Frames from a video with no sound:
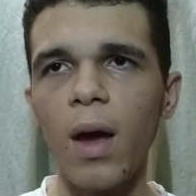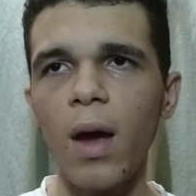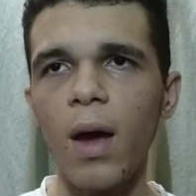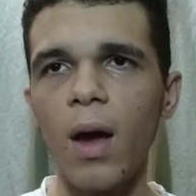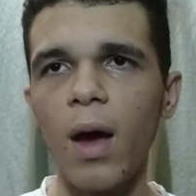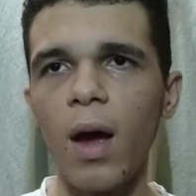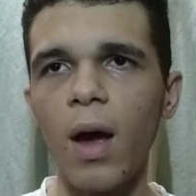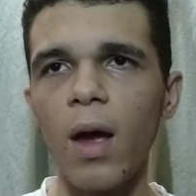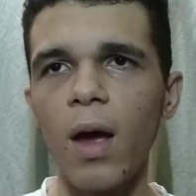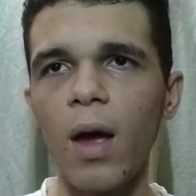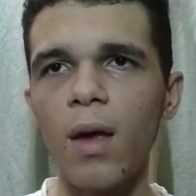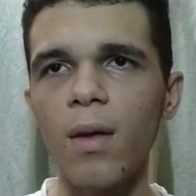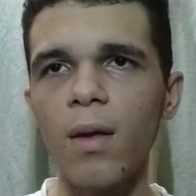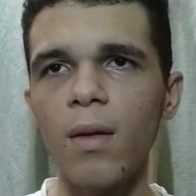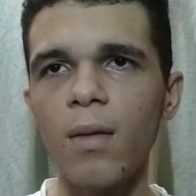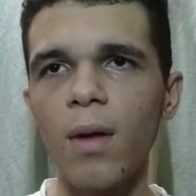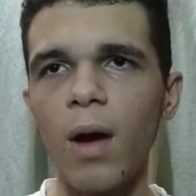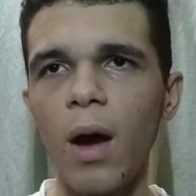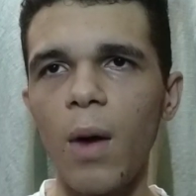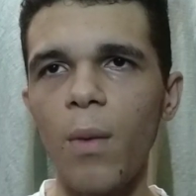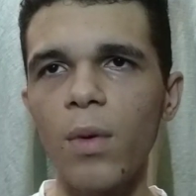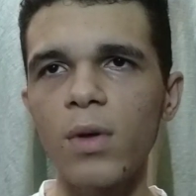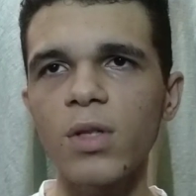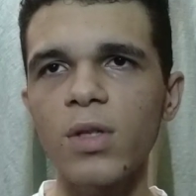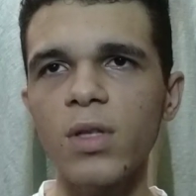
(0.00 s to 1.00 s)
I, I
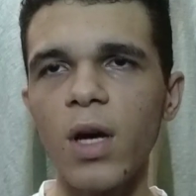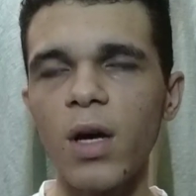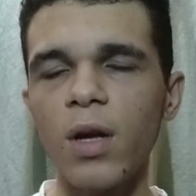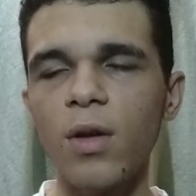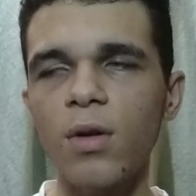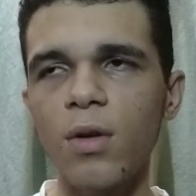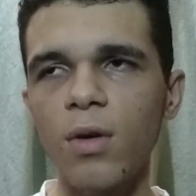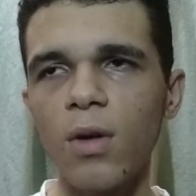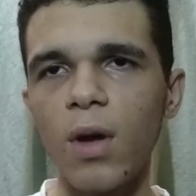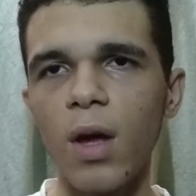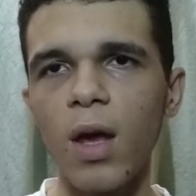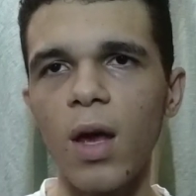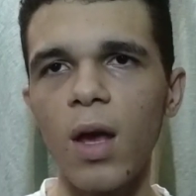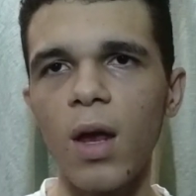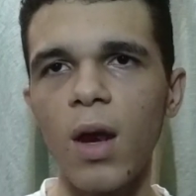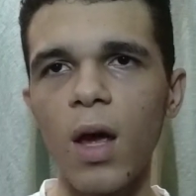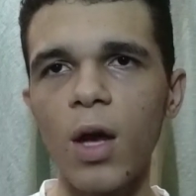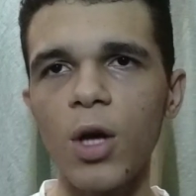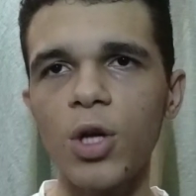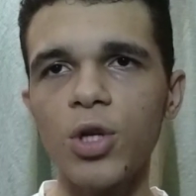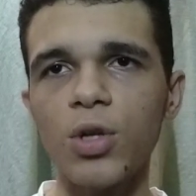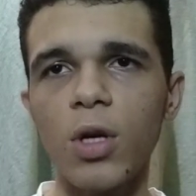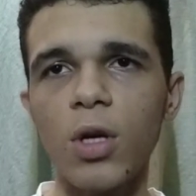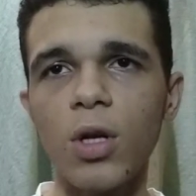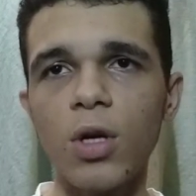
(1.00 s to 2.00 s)
I was like, dude, I can
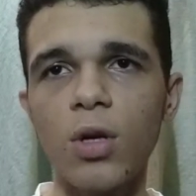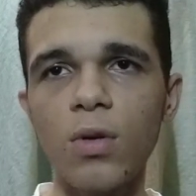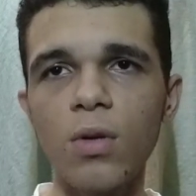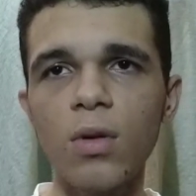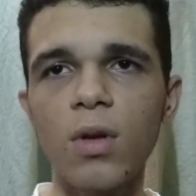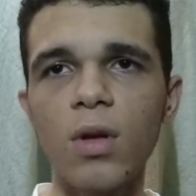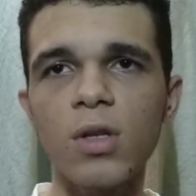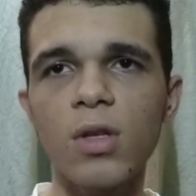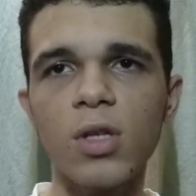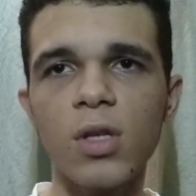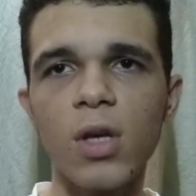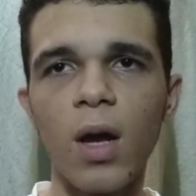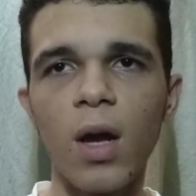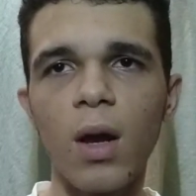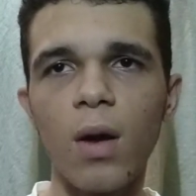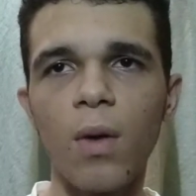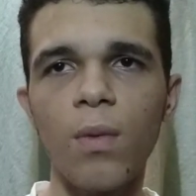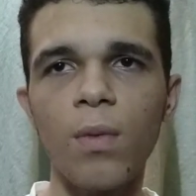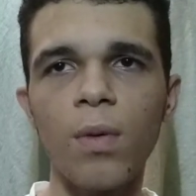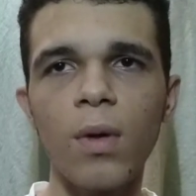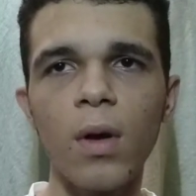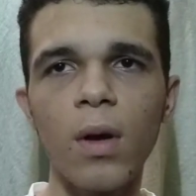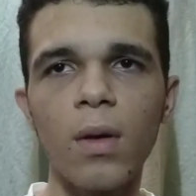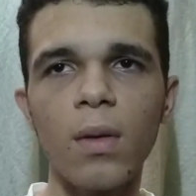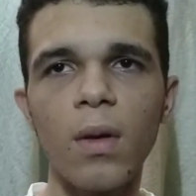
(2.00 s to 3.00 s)
actually do this kind of
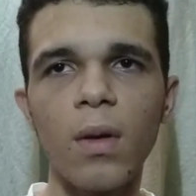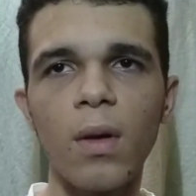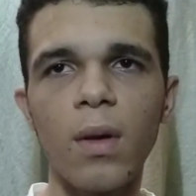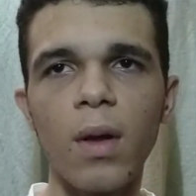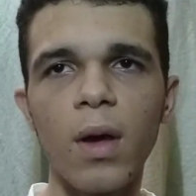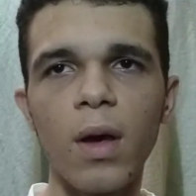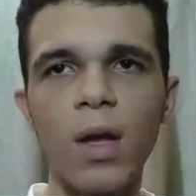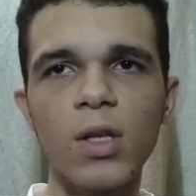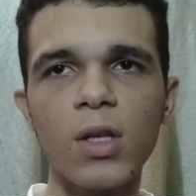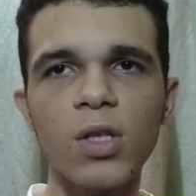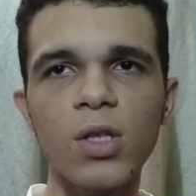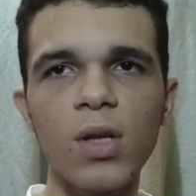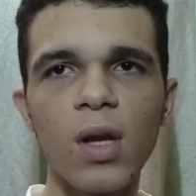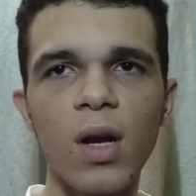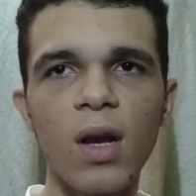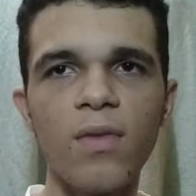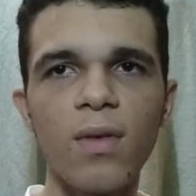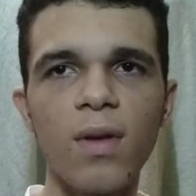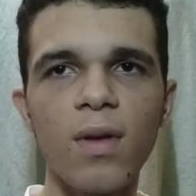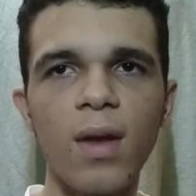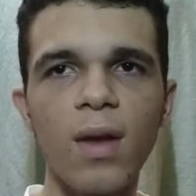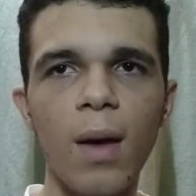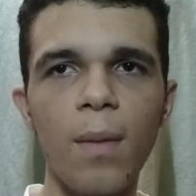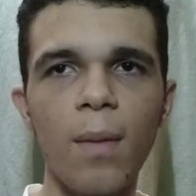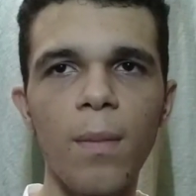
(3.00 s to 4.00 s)
quickly. Like, it's not
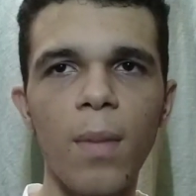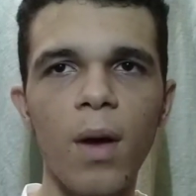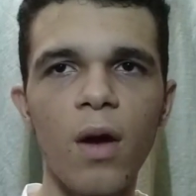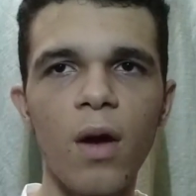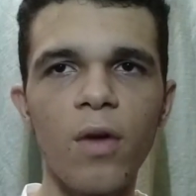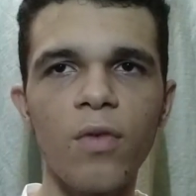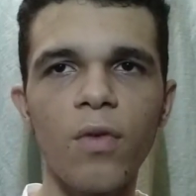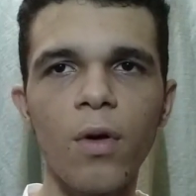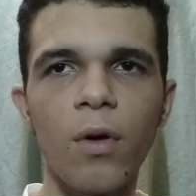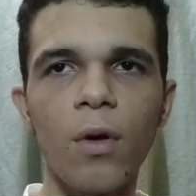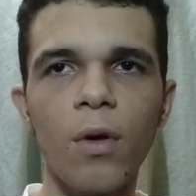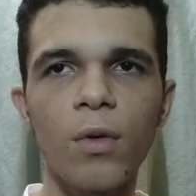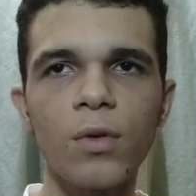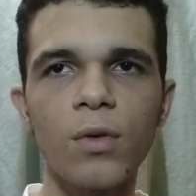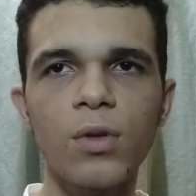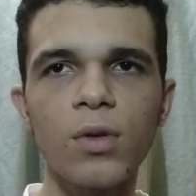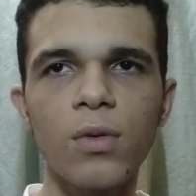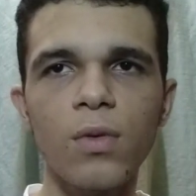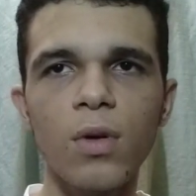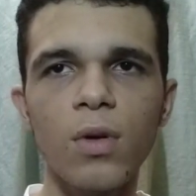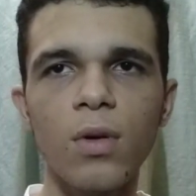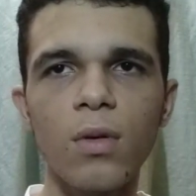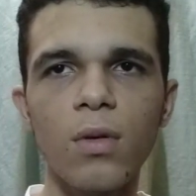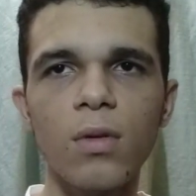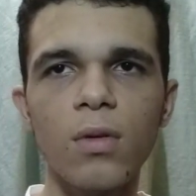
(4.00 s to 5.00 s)
even that bad of a goal
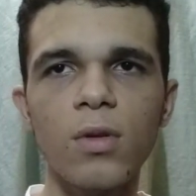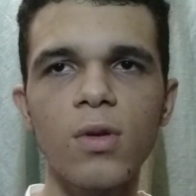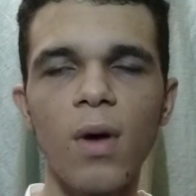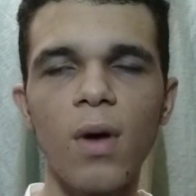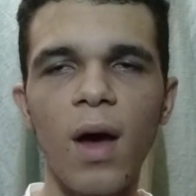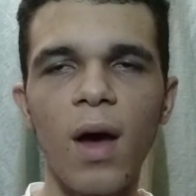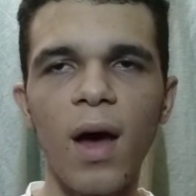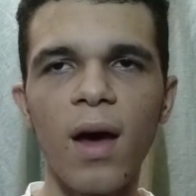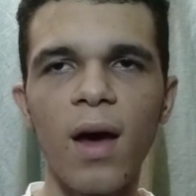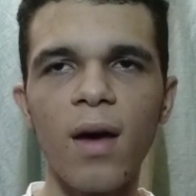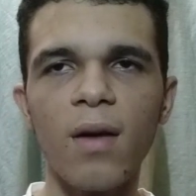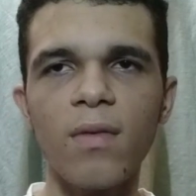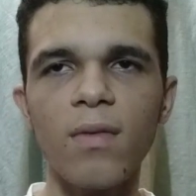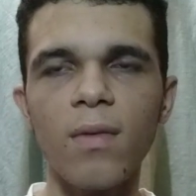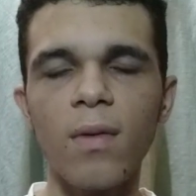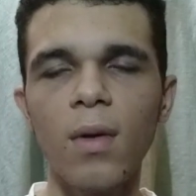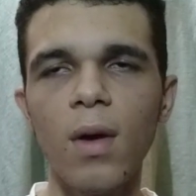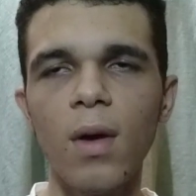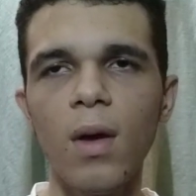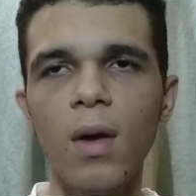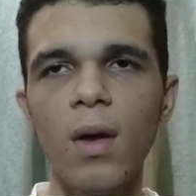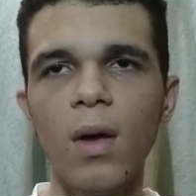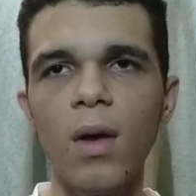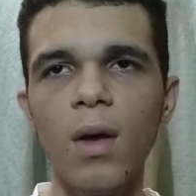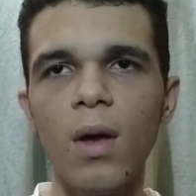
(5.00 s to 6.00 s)
to to have.
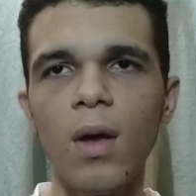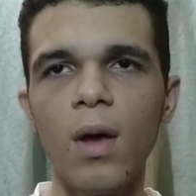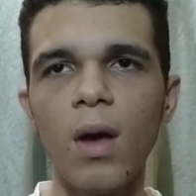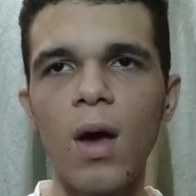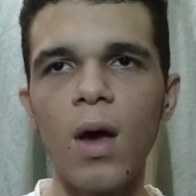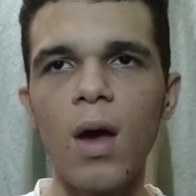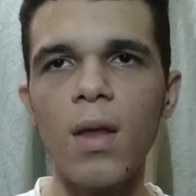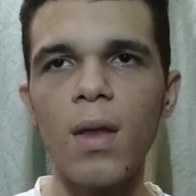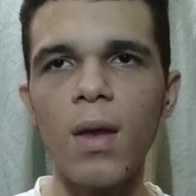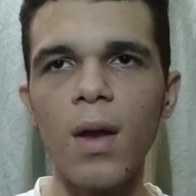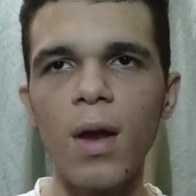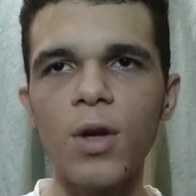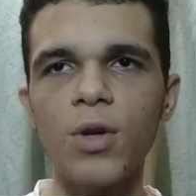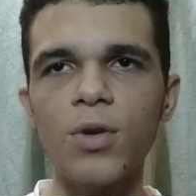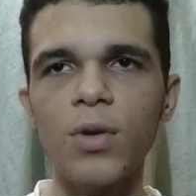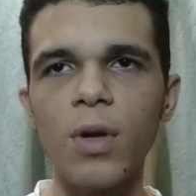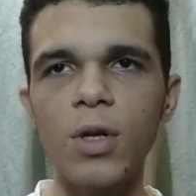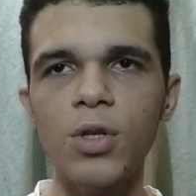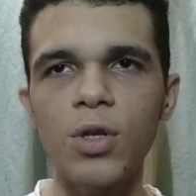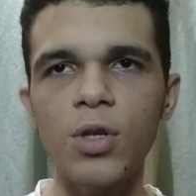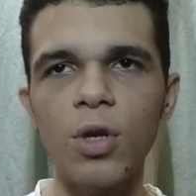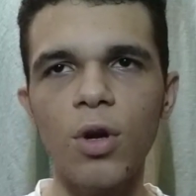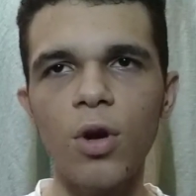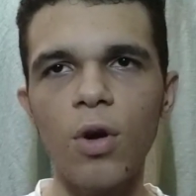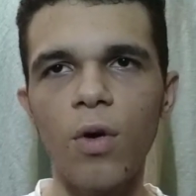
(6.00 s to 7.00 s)
And then I
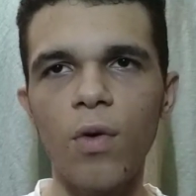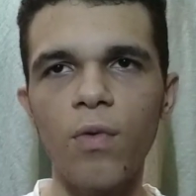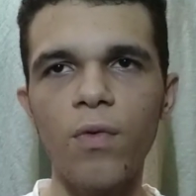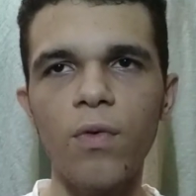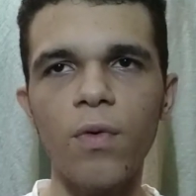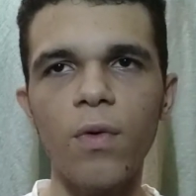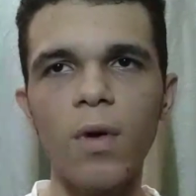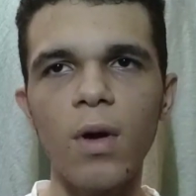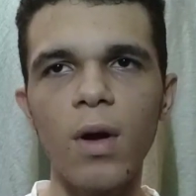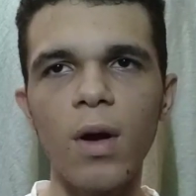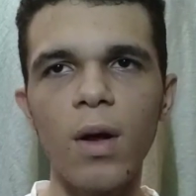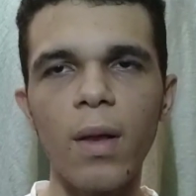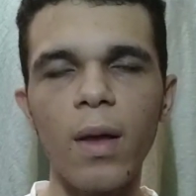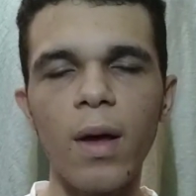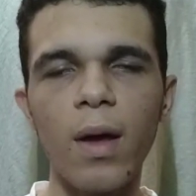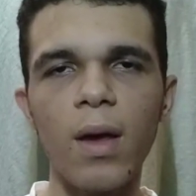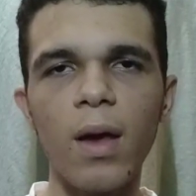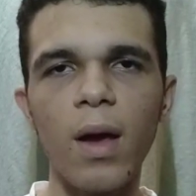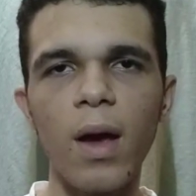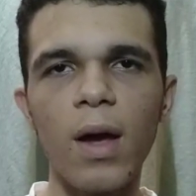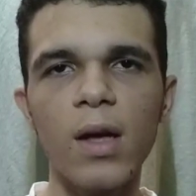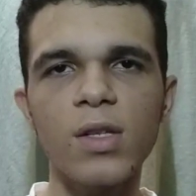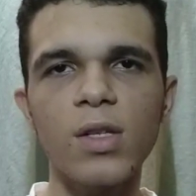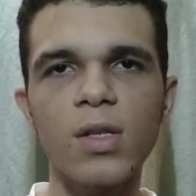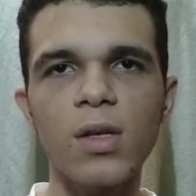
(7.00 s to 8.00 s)
tried to go for it
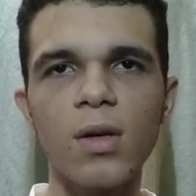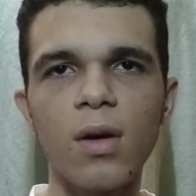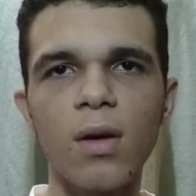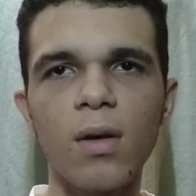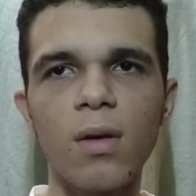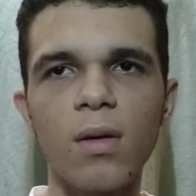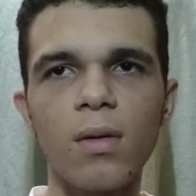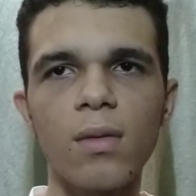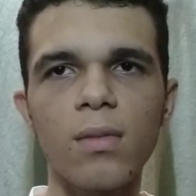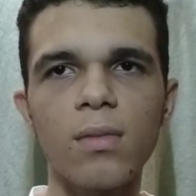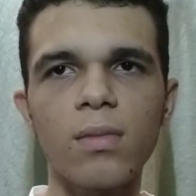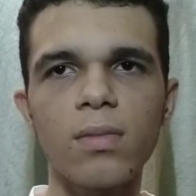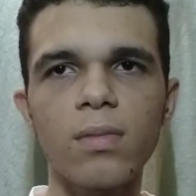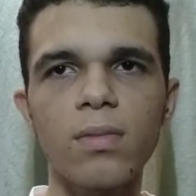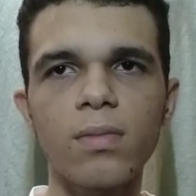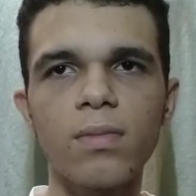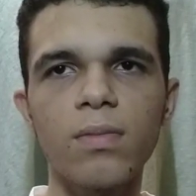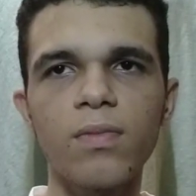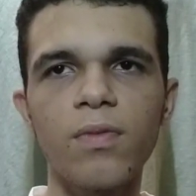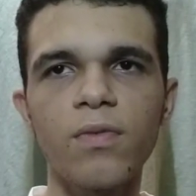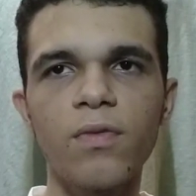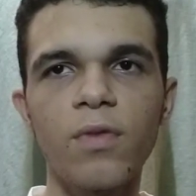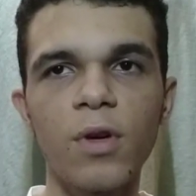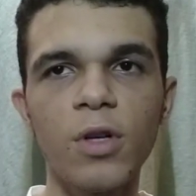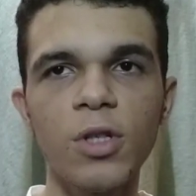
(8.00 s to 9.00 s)
like as a
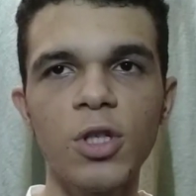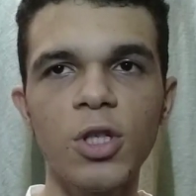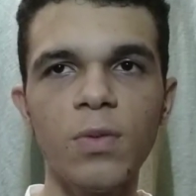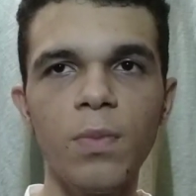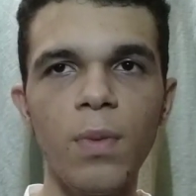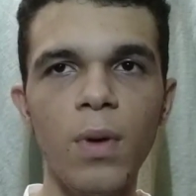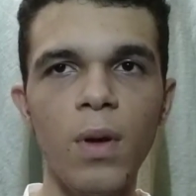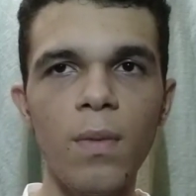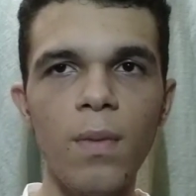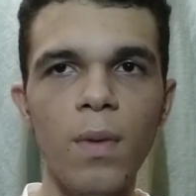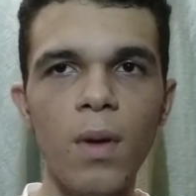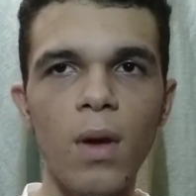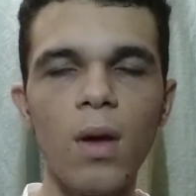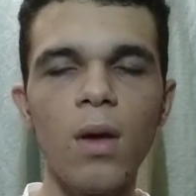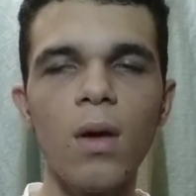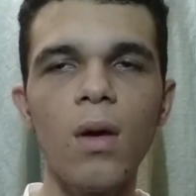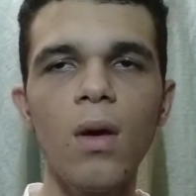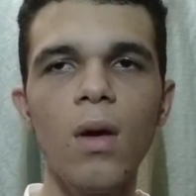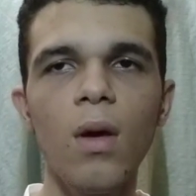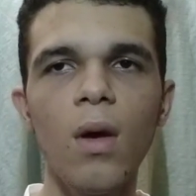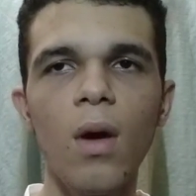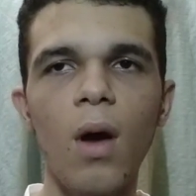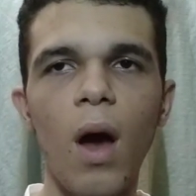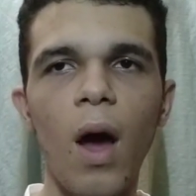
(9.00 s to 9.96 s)
first PB.